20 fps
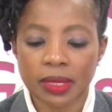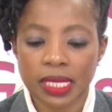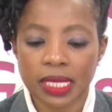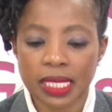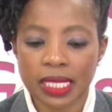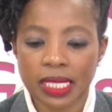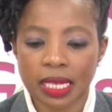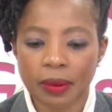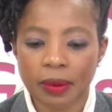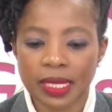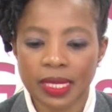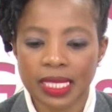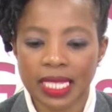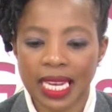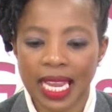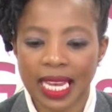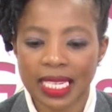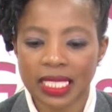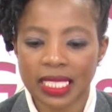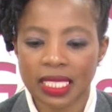Msiza was
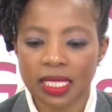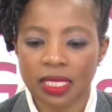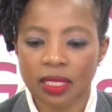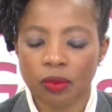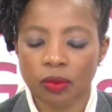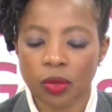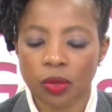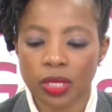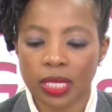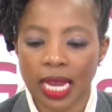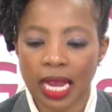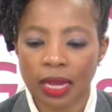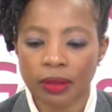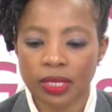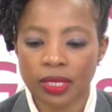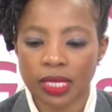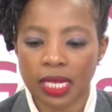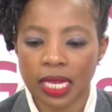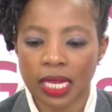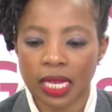elected as a ward
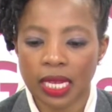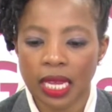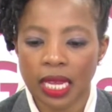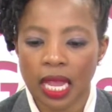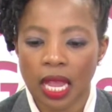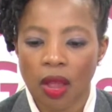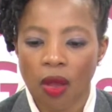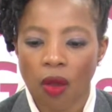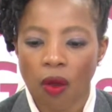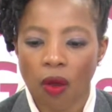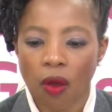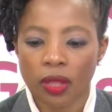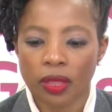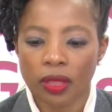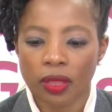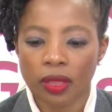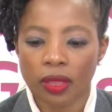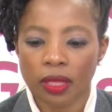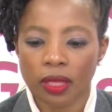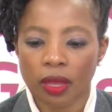councillor
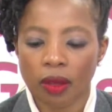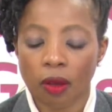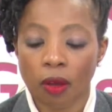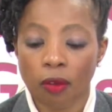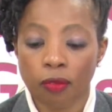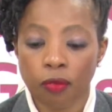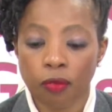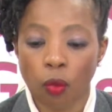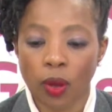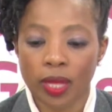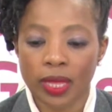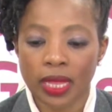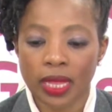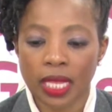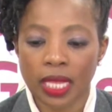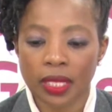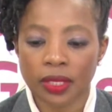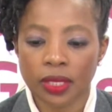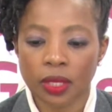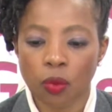of Ward
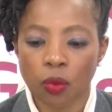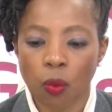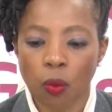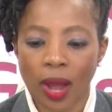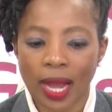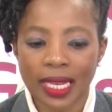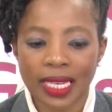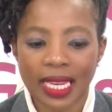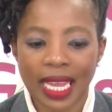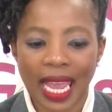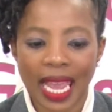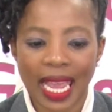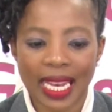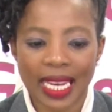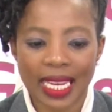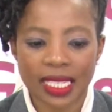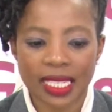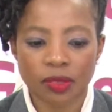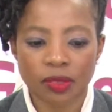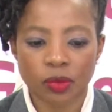31,
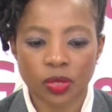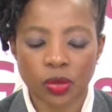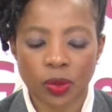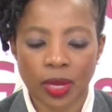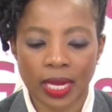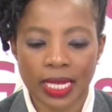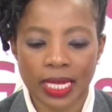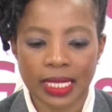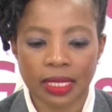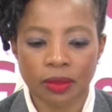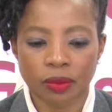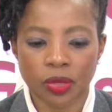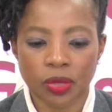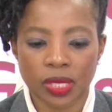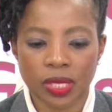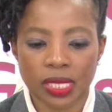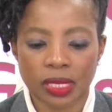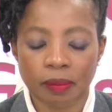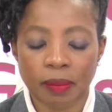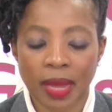Elias Mutsualedi
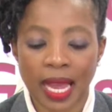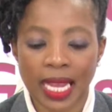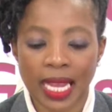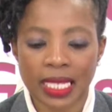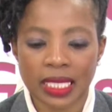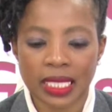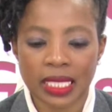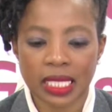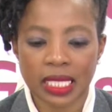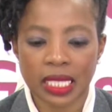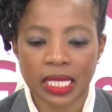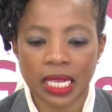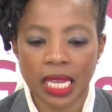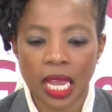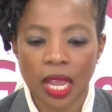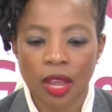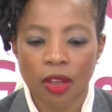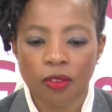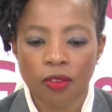municipality,